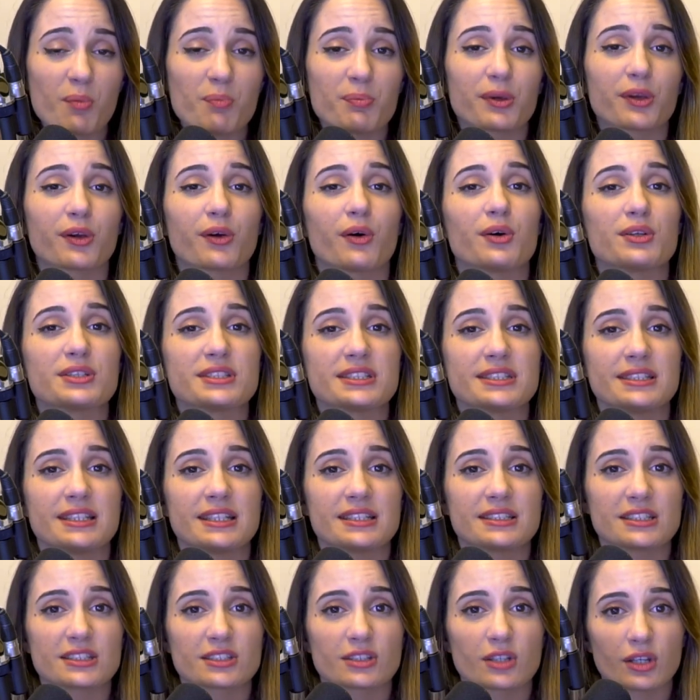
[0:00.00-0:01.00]
because
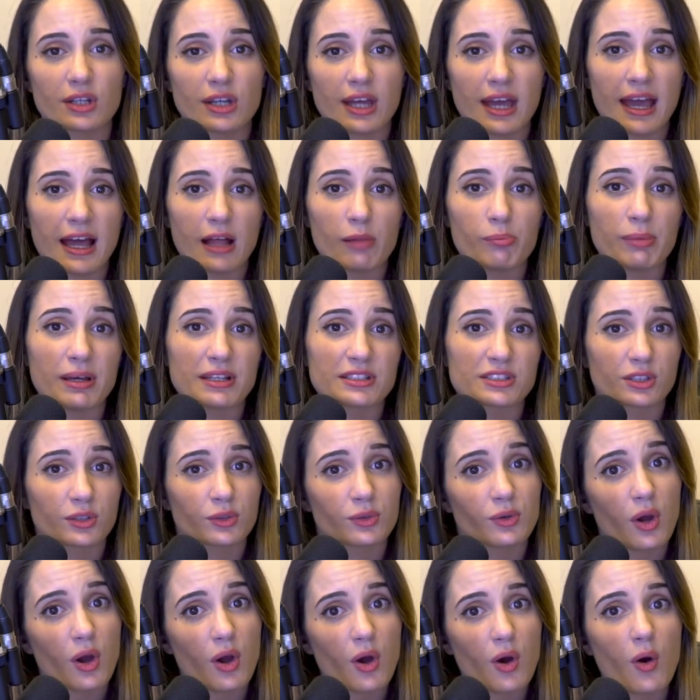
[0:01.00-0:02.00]
this is gonna help us
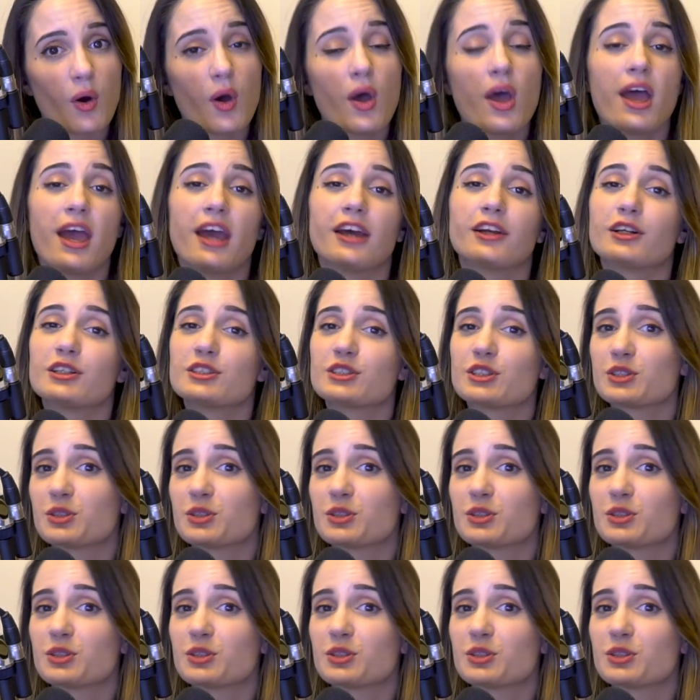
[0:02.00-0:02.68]
grow, and also